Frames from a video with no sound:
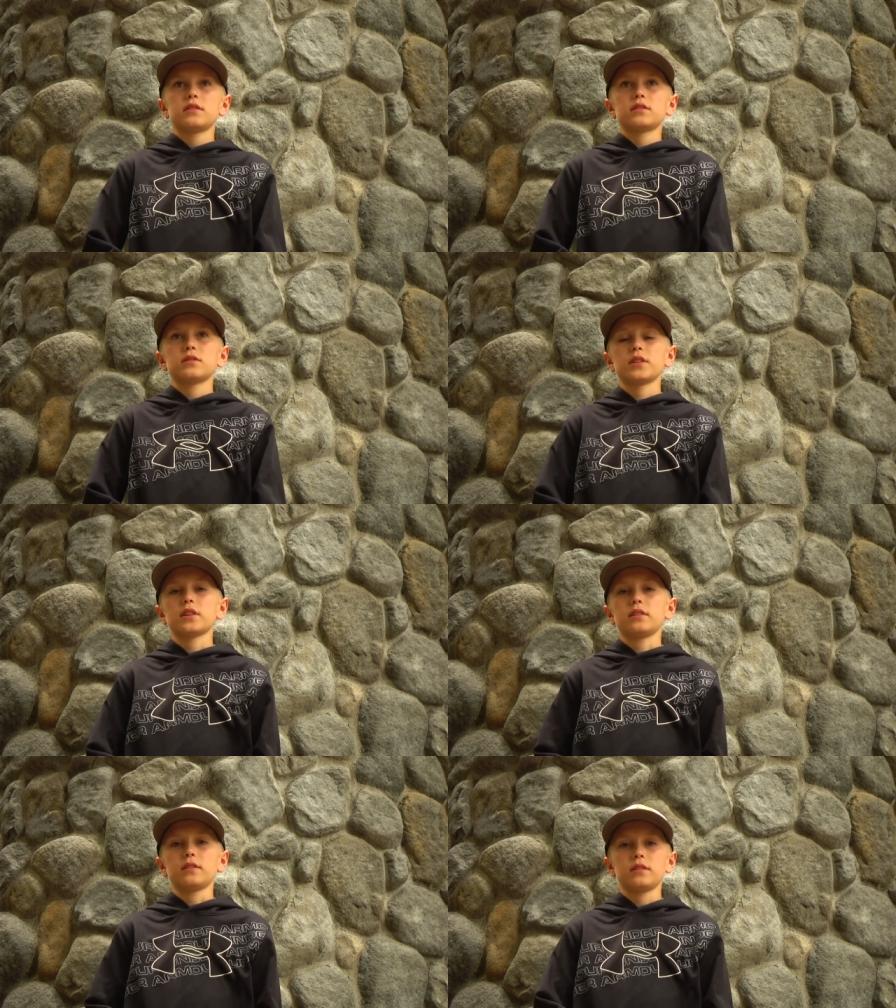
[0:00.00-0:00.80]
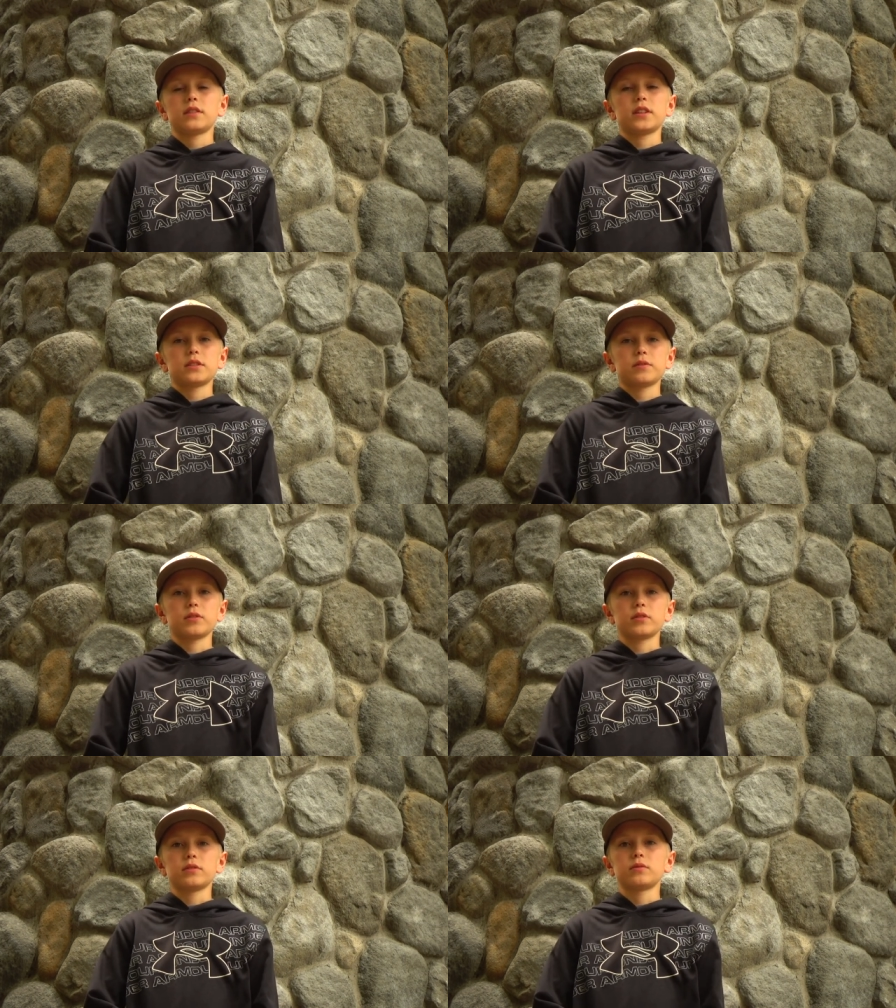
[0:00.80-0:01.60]
so yeah, thanks
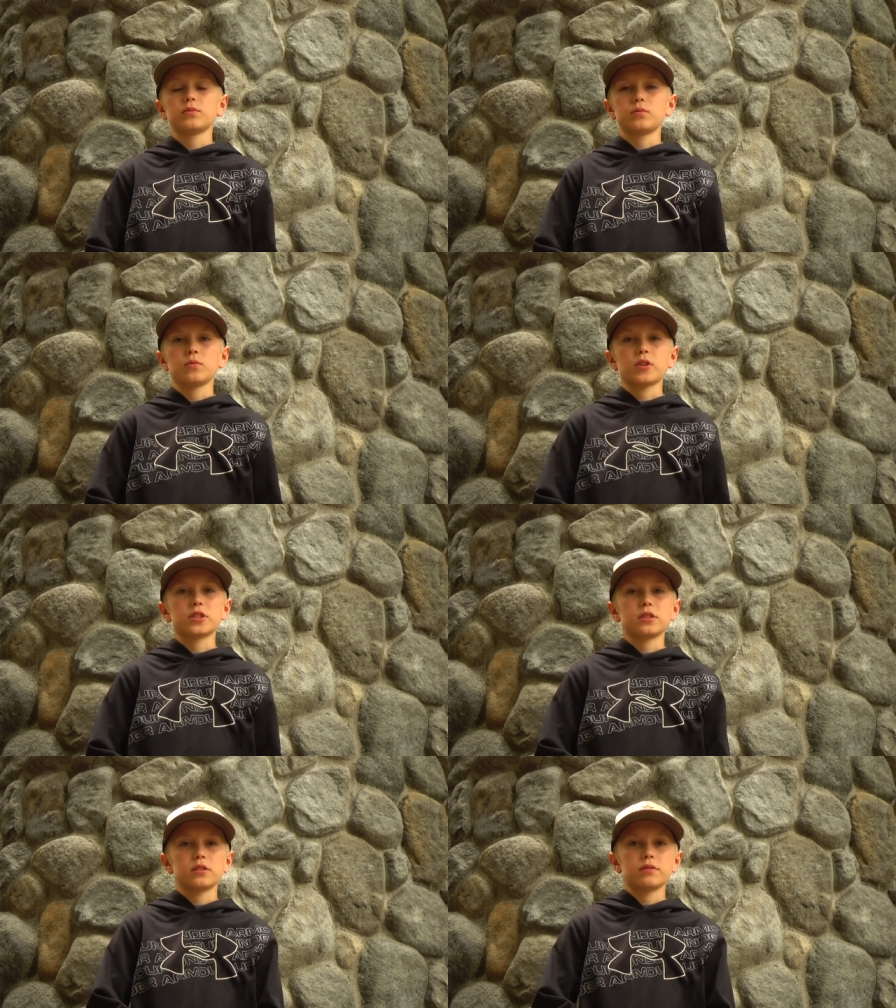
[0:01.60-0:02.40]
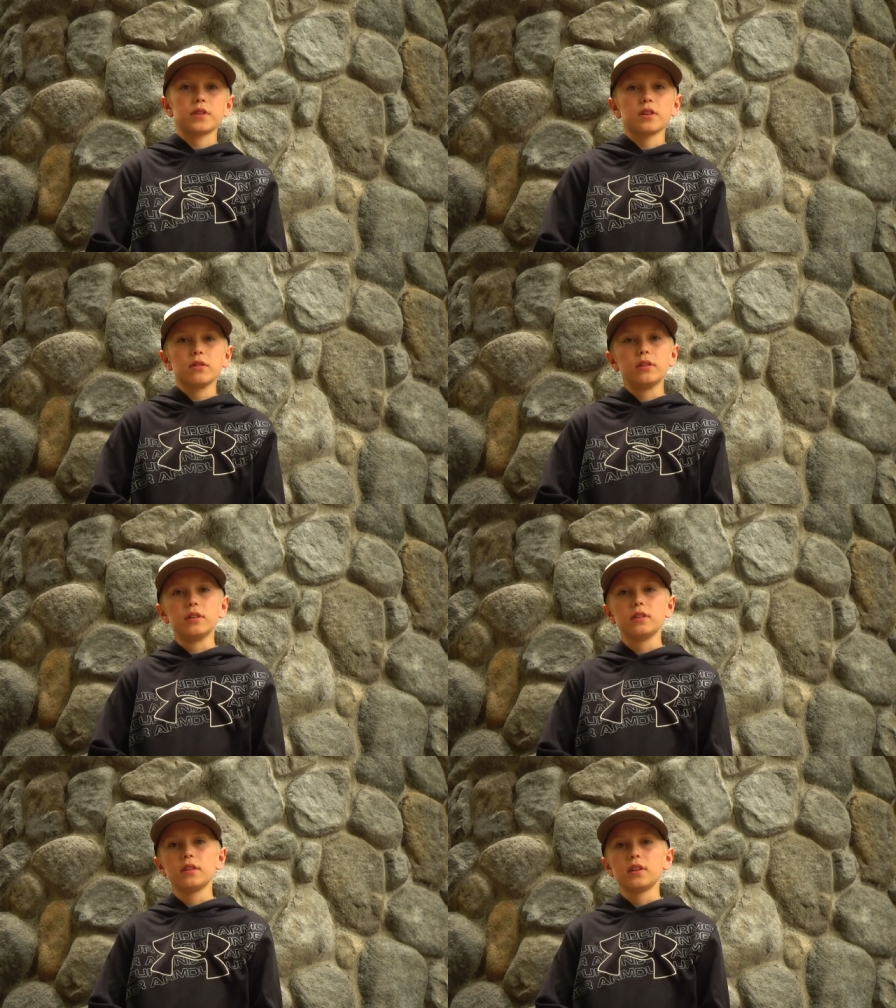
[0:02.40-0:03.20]
for watching this video and
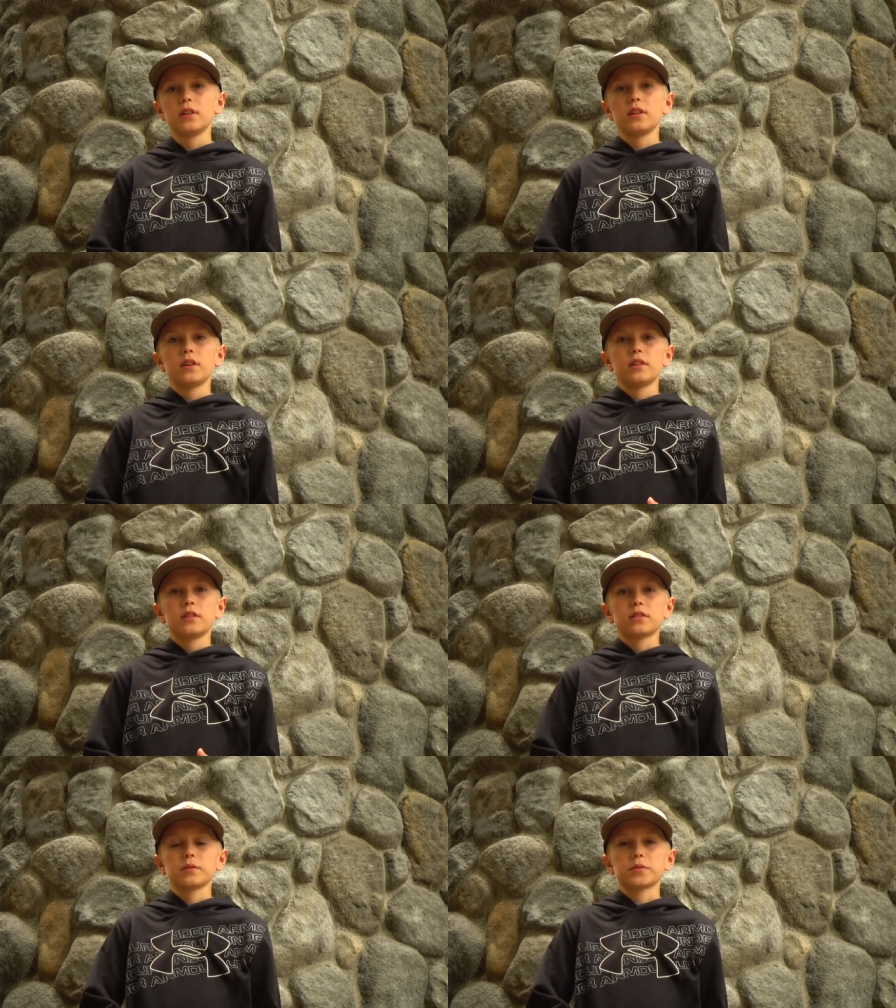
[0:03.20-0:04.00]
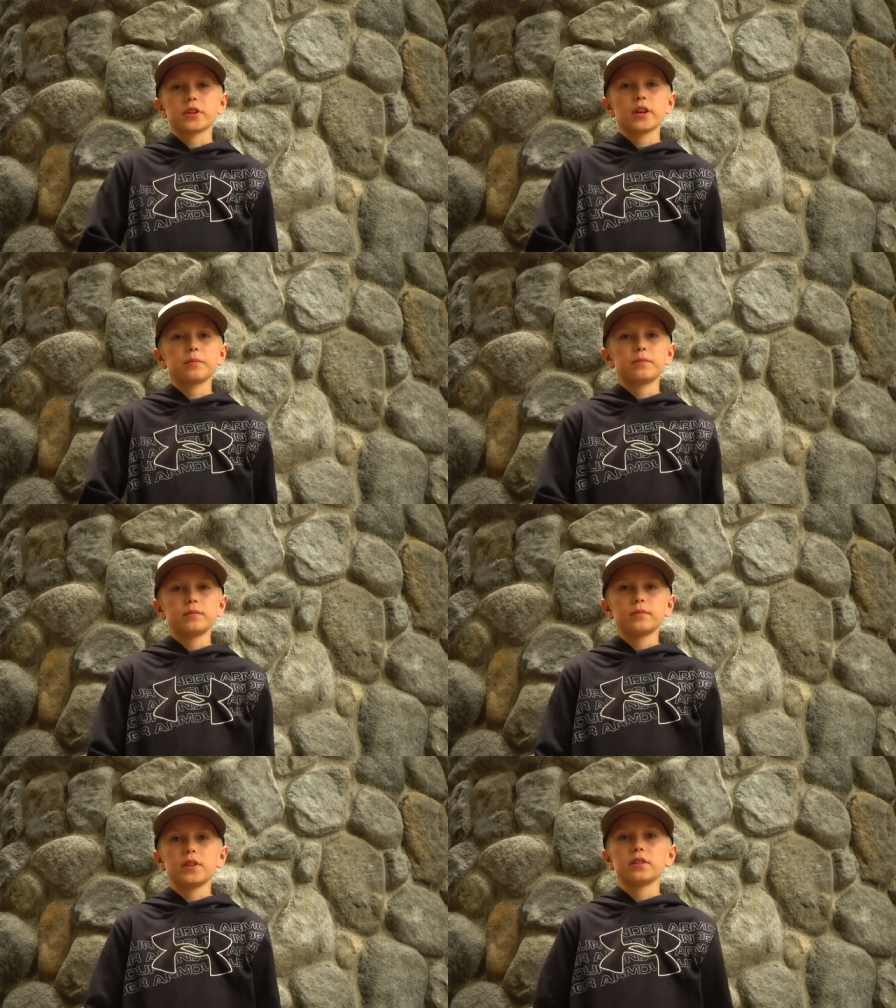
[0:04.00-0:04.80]
subscribe
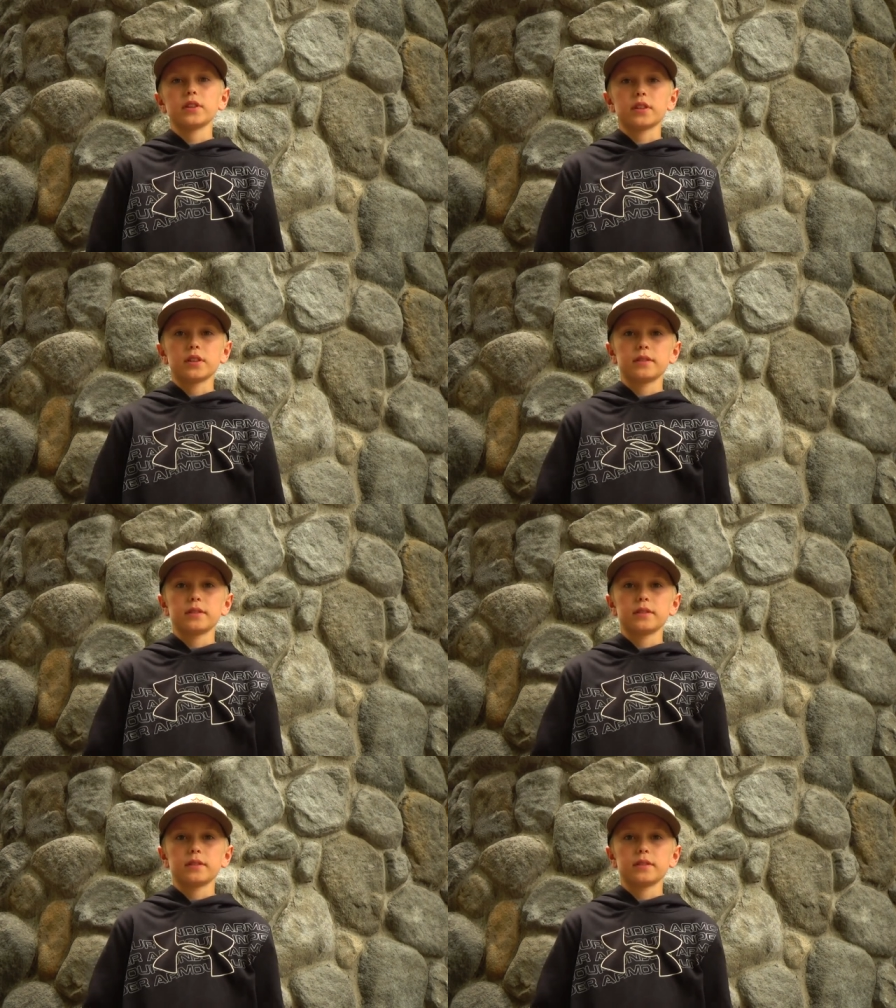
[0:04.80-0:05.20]
and like.